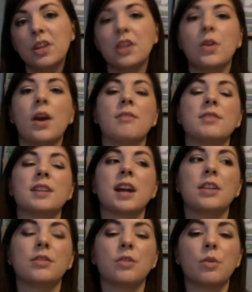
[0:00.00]
Then you have to
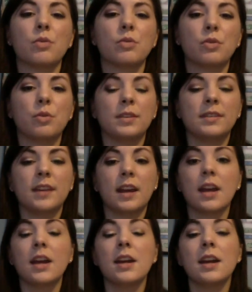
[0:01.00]
kind of go through and
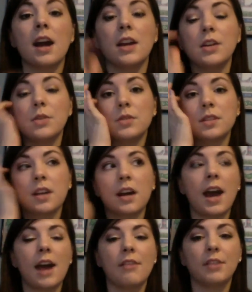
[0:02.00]
say, I used
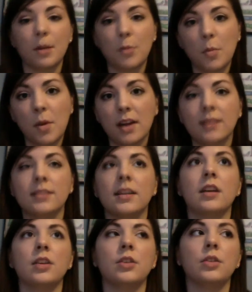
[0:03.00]
half a cup of pasta,
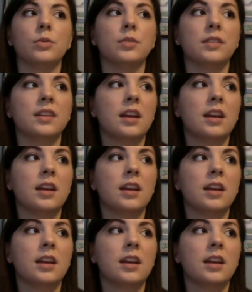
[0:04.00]
I used